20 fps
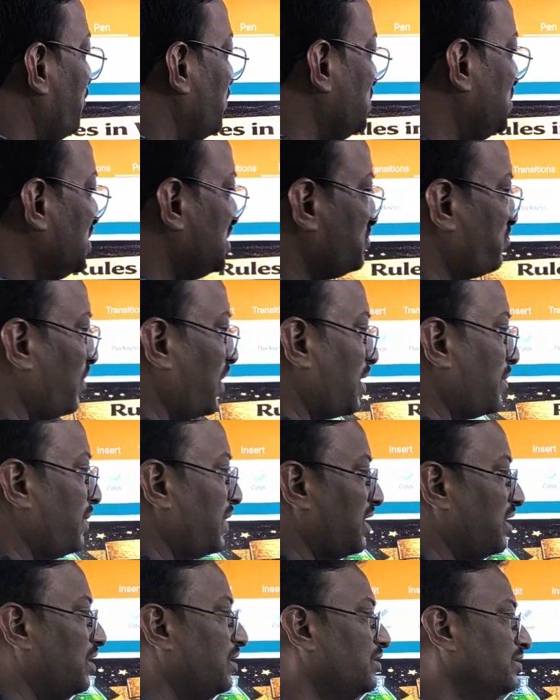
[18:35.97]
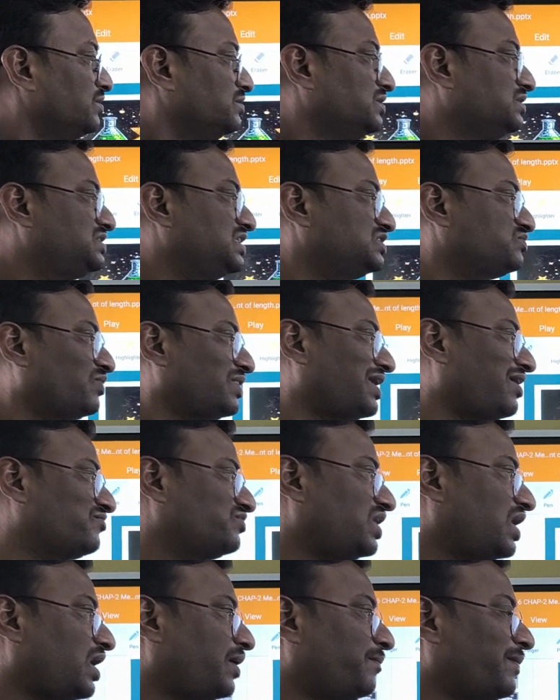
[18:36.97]
with this formula, this is one
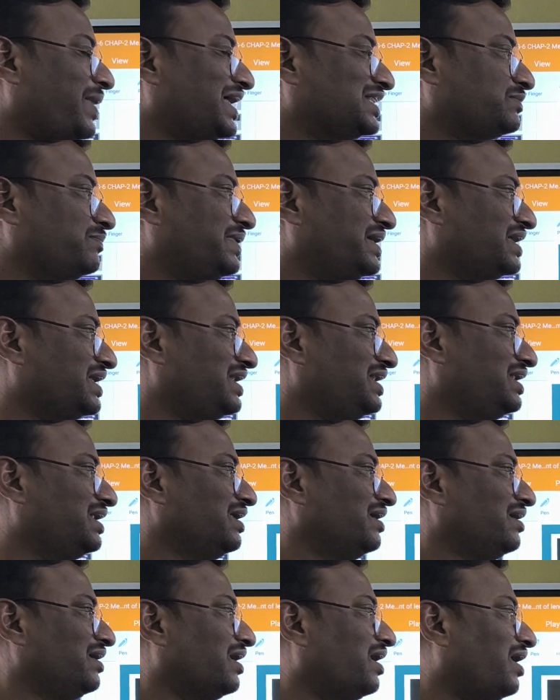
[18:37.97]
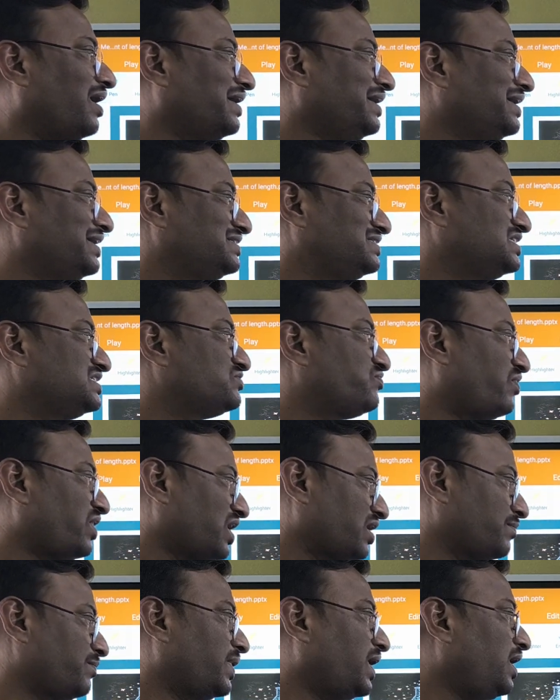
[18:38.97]
of the mathematical indices
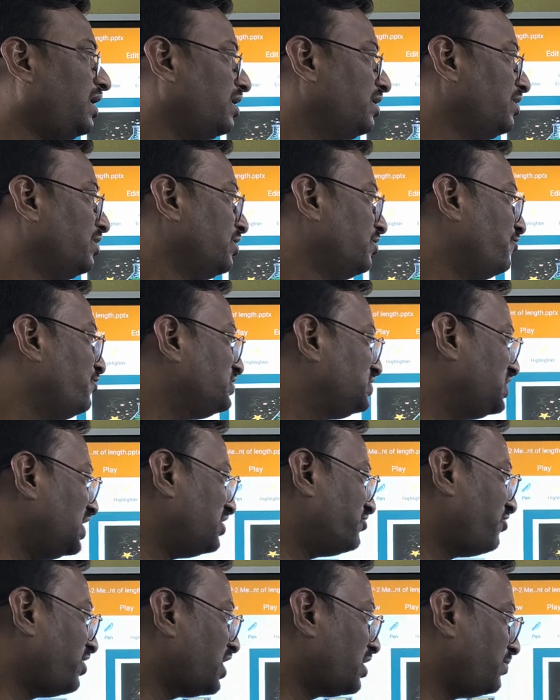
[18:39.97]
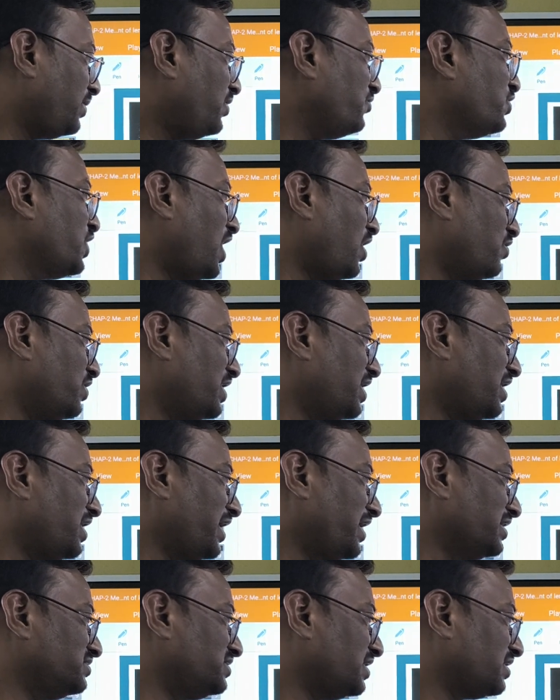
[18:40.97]
formula. With that formula we have written
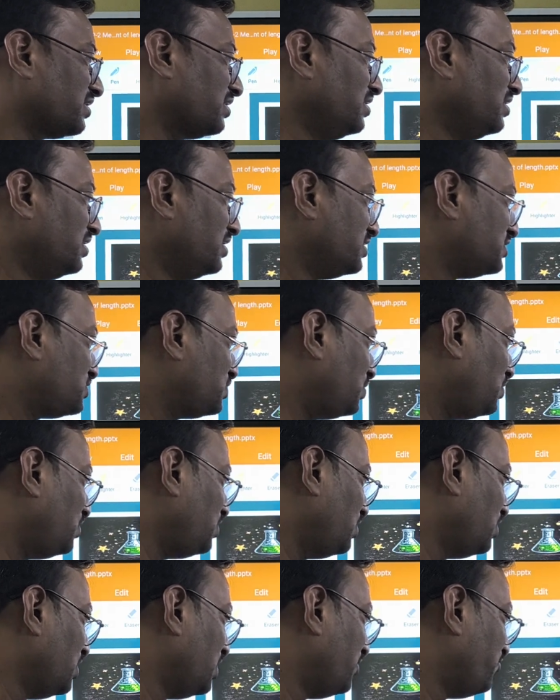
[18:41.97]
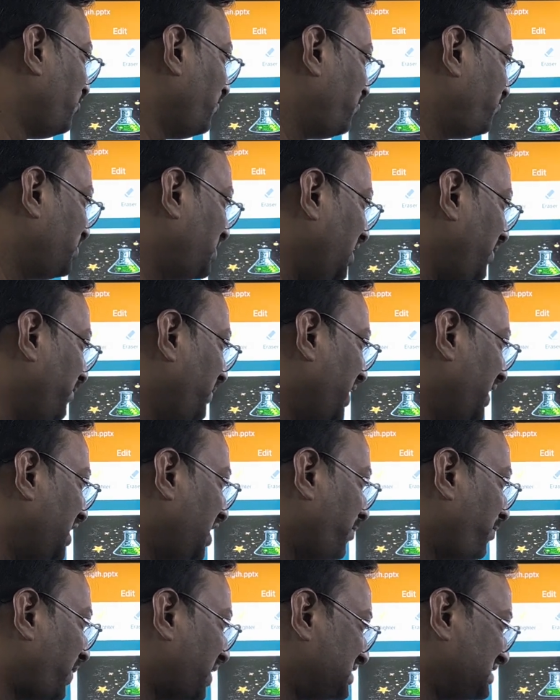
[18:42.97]
like that. So 50
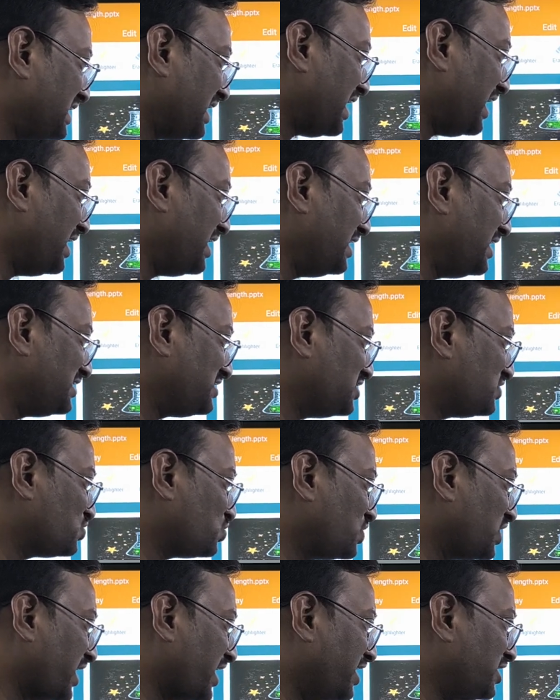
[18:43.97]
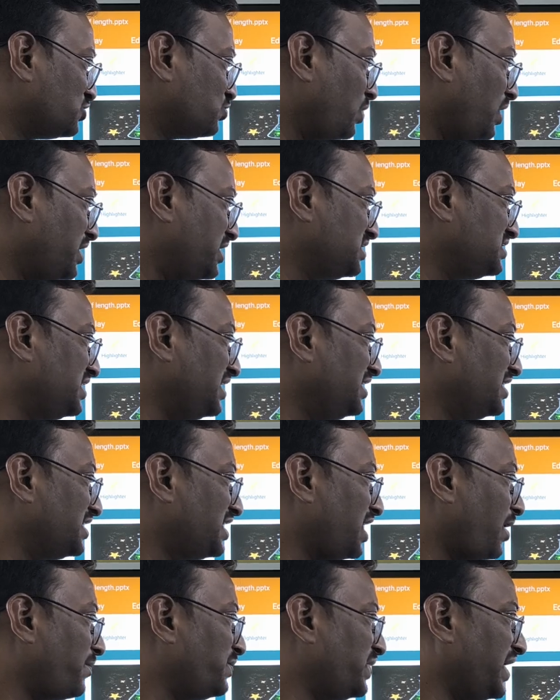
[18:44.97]
meter per second, s second square is in
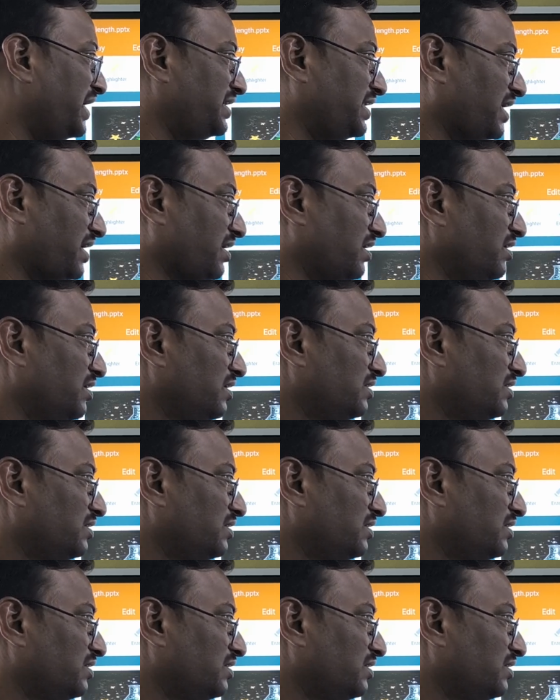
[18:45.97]
denominator,